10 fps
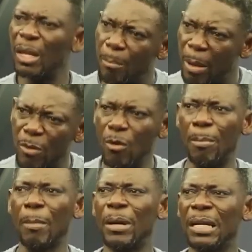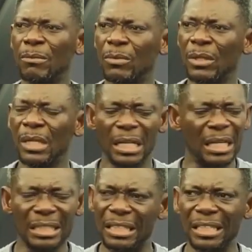Me baby, what papa name?
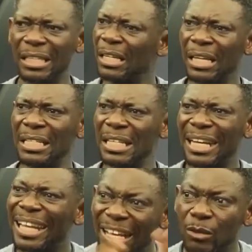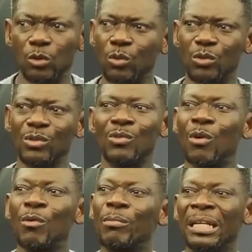Iti. And you can't so
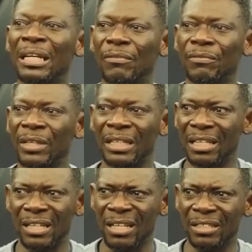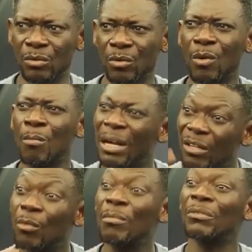no more be fear daddy get. Oh my,
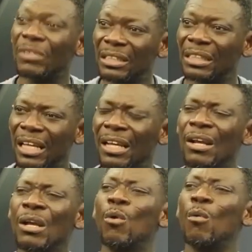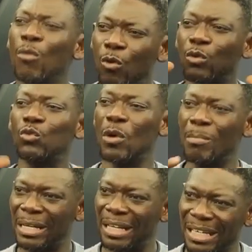your margin say. Oh my, go to
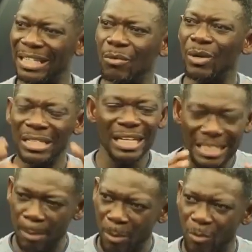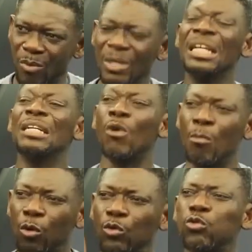America. Do you want to Japan? no
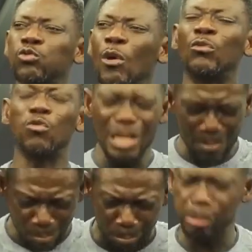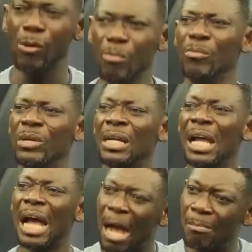more two so to ni boom
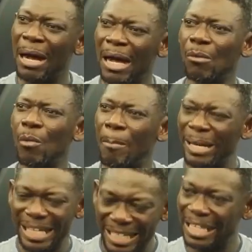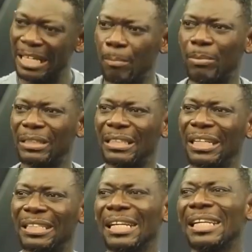ama wabeye Ghana
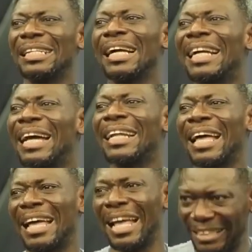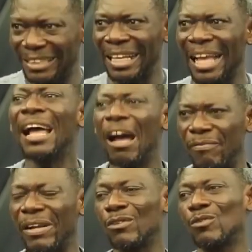president na Ghana asa
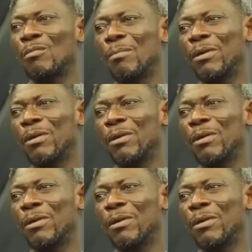afan to my